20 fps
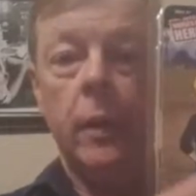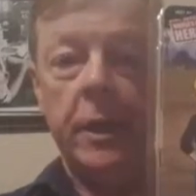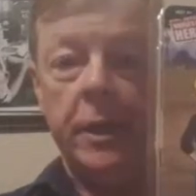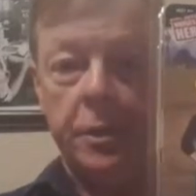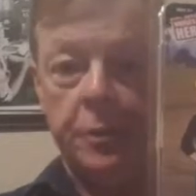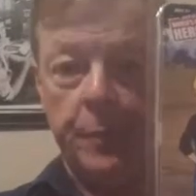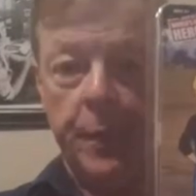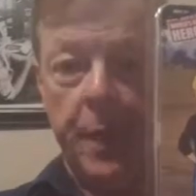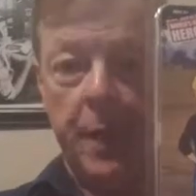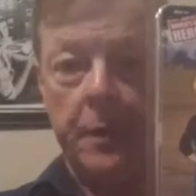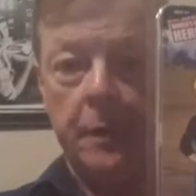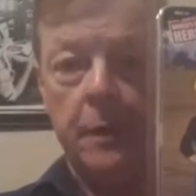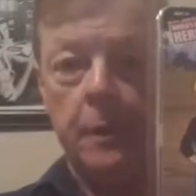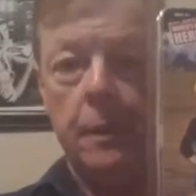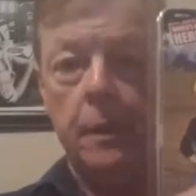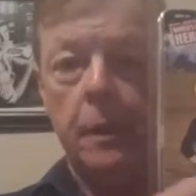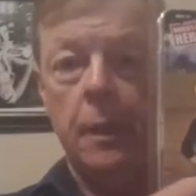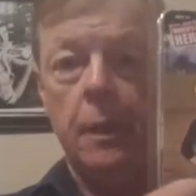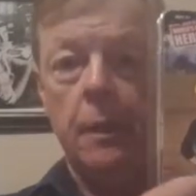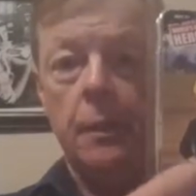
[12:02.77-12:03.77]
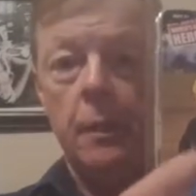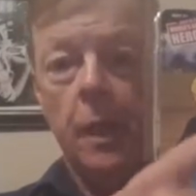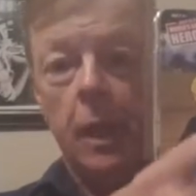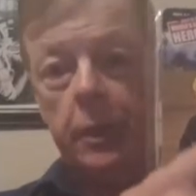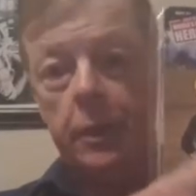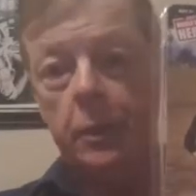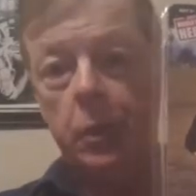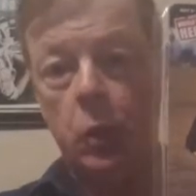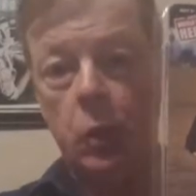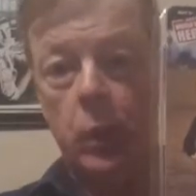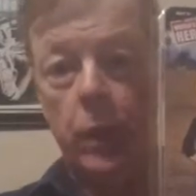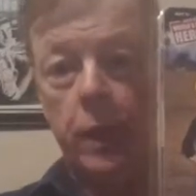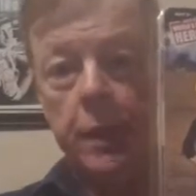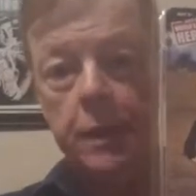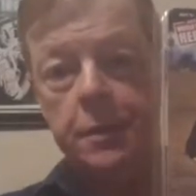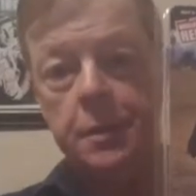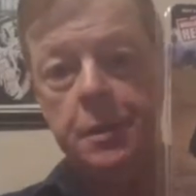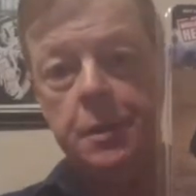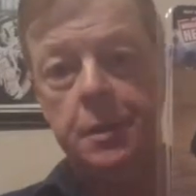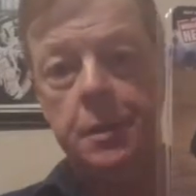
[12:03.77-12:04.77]
Raceman and Dr.
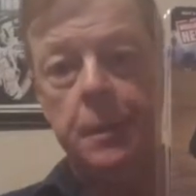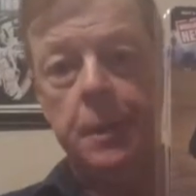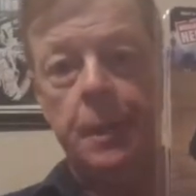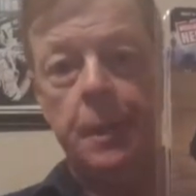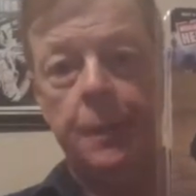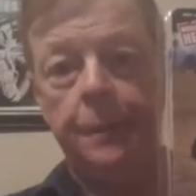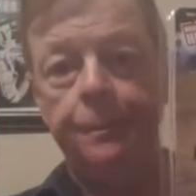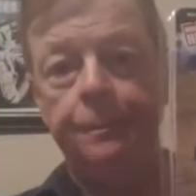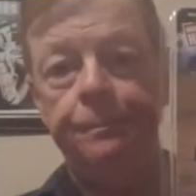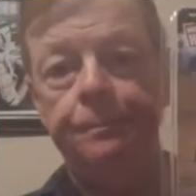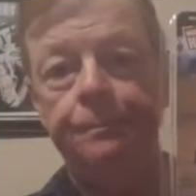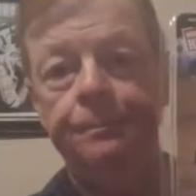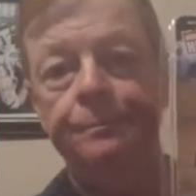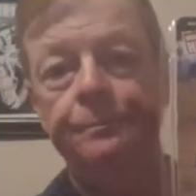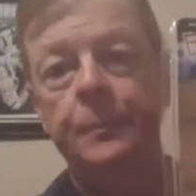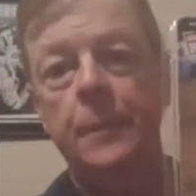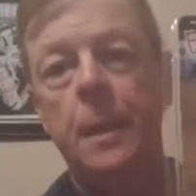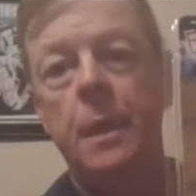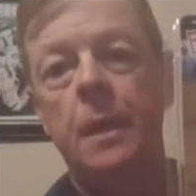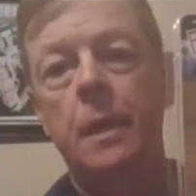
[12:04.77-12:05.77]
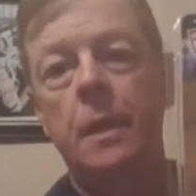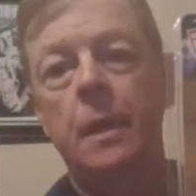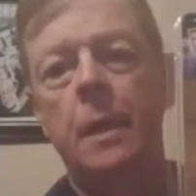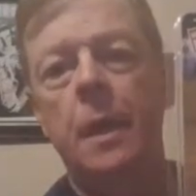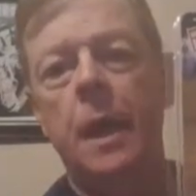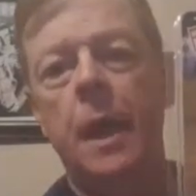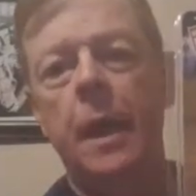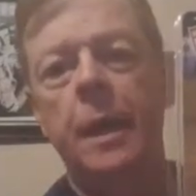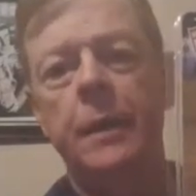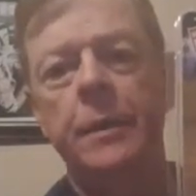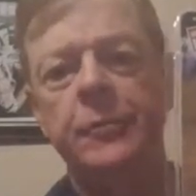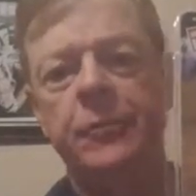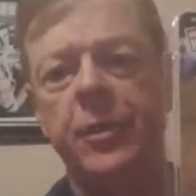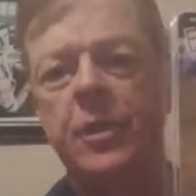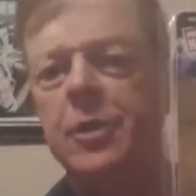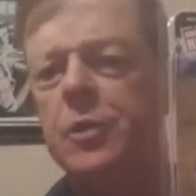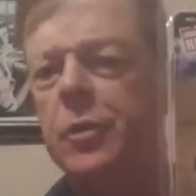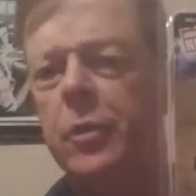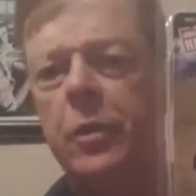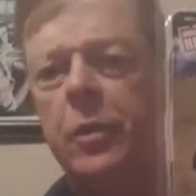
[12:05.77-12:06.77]
Quest. As
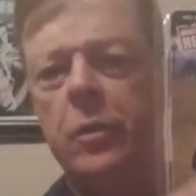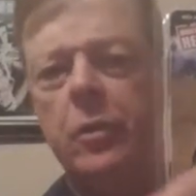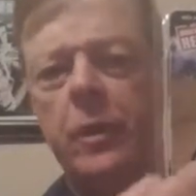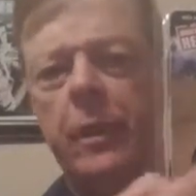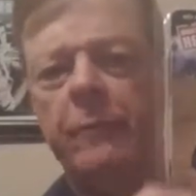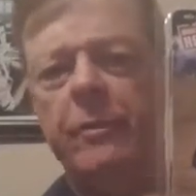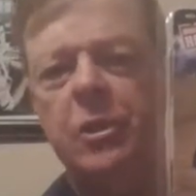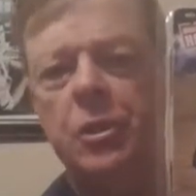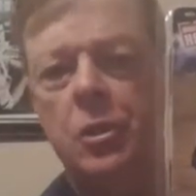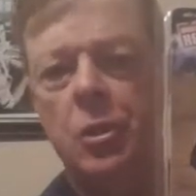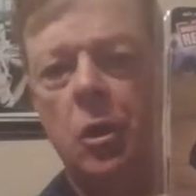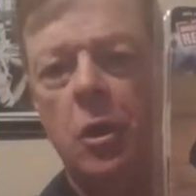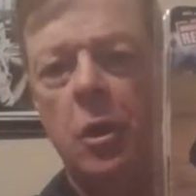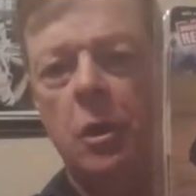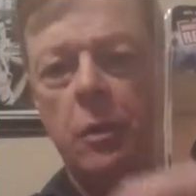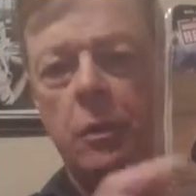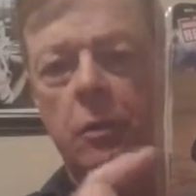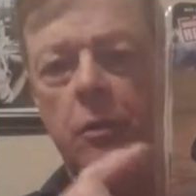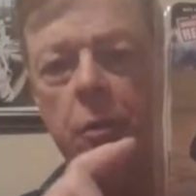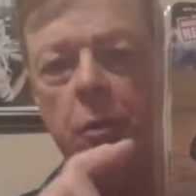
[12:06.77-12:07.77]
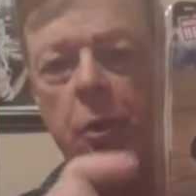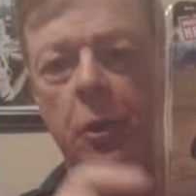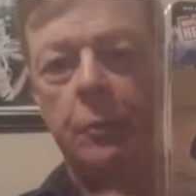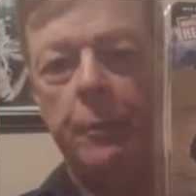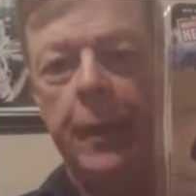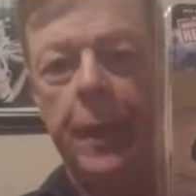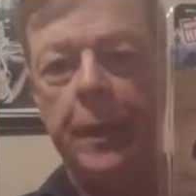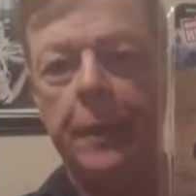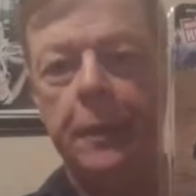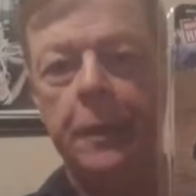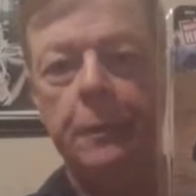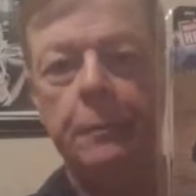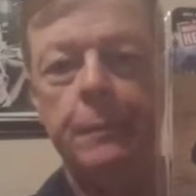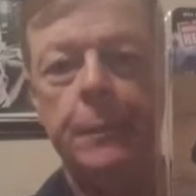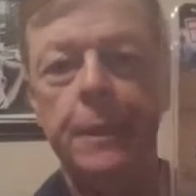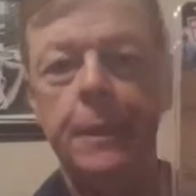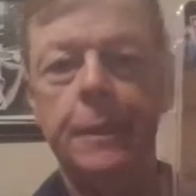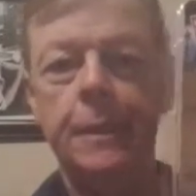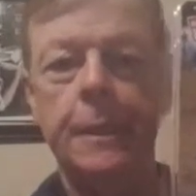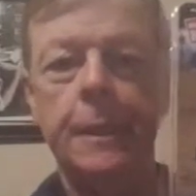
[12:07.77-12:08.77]
far as I know, they don't have his dog, Little Dog Bandit,
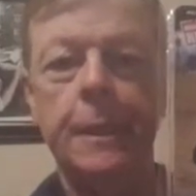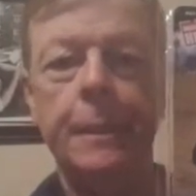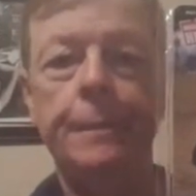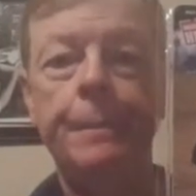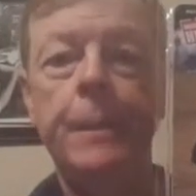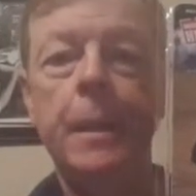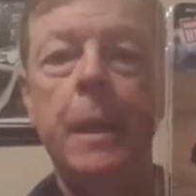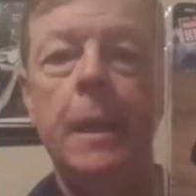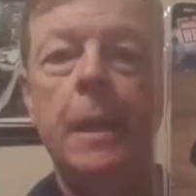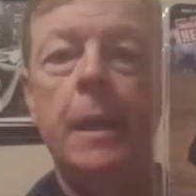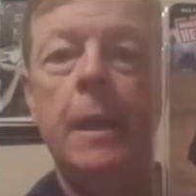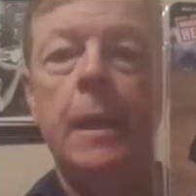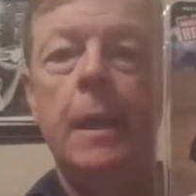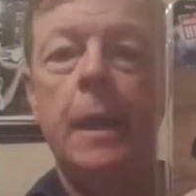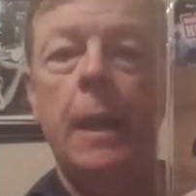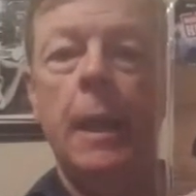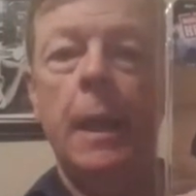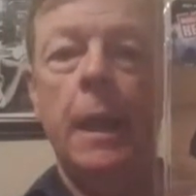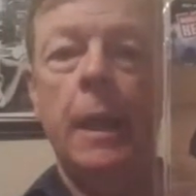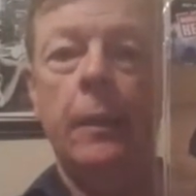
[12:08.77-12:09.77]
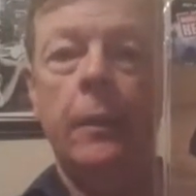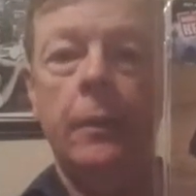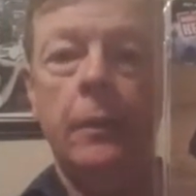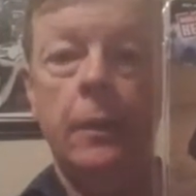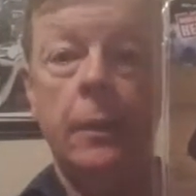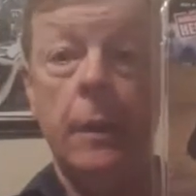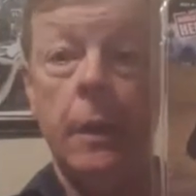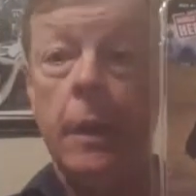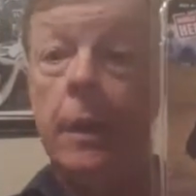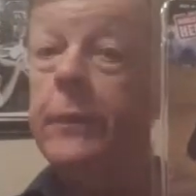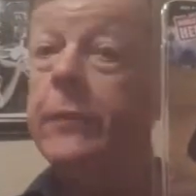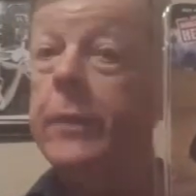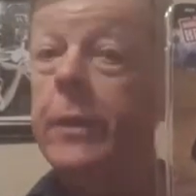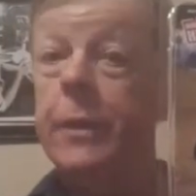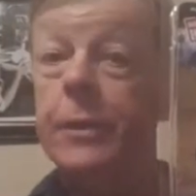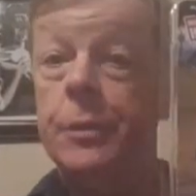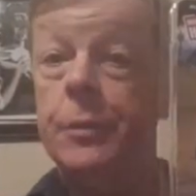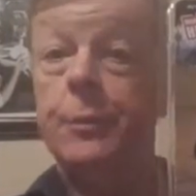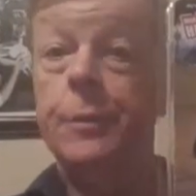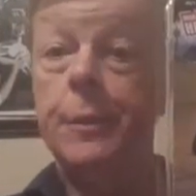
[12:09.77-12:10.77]
but and none of
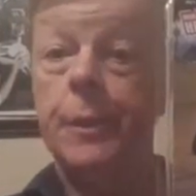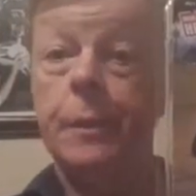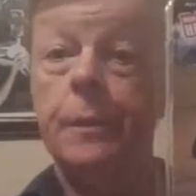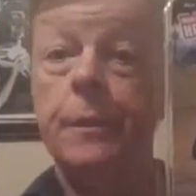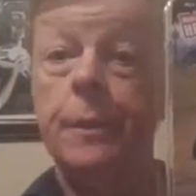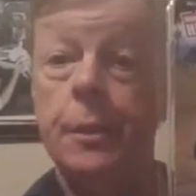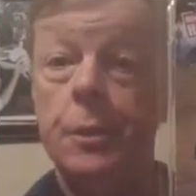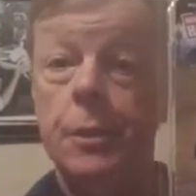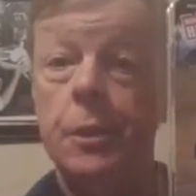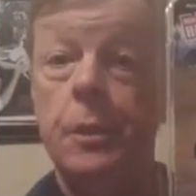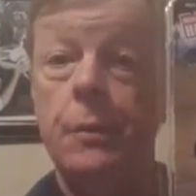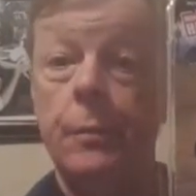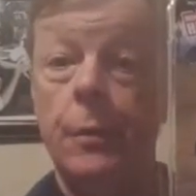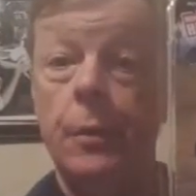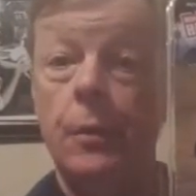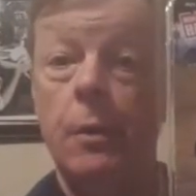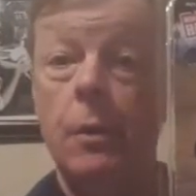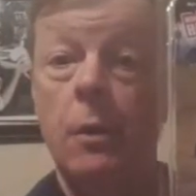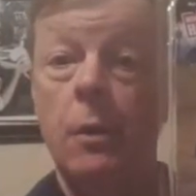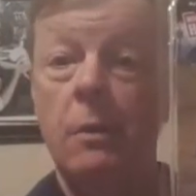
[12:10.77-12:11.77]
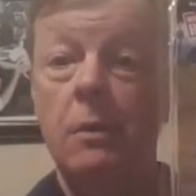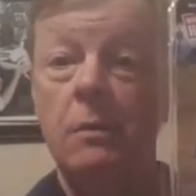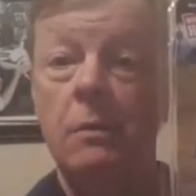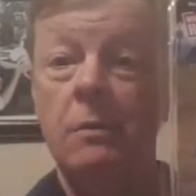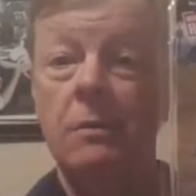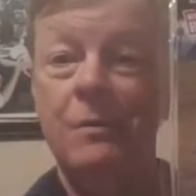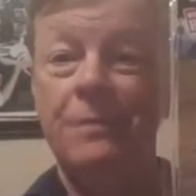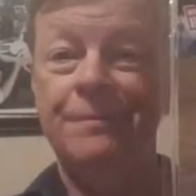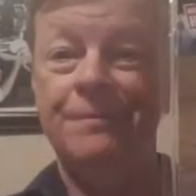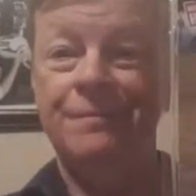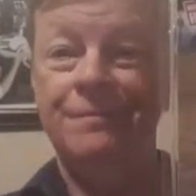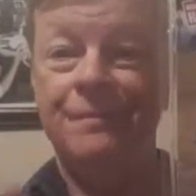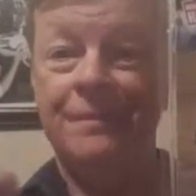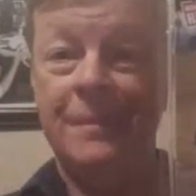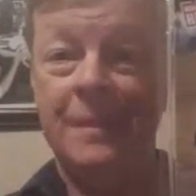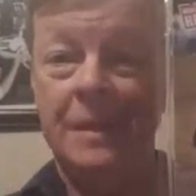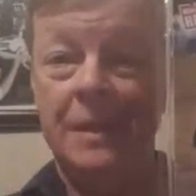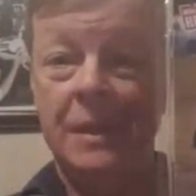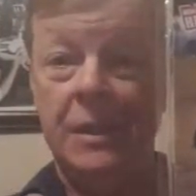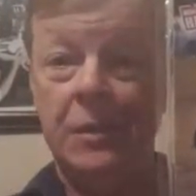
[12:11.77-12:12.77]
these are particularly cheap. They're all,
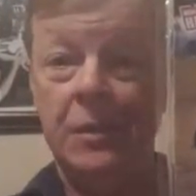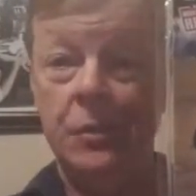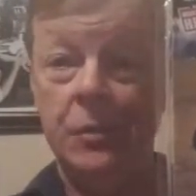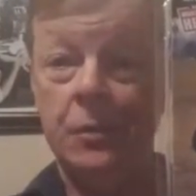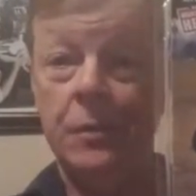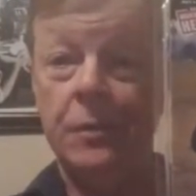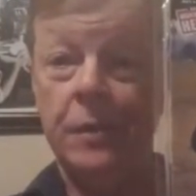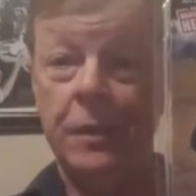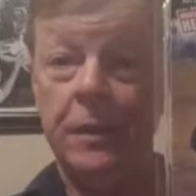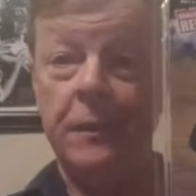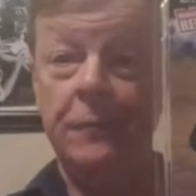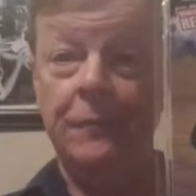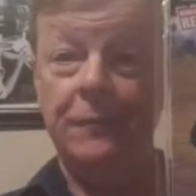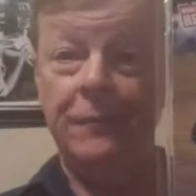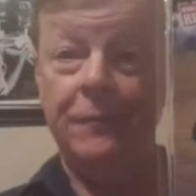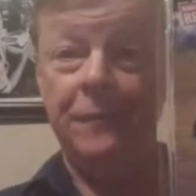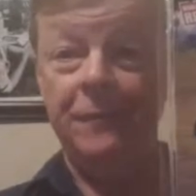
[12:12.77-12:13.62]
the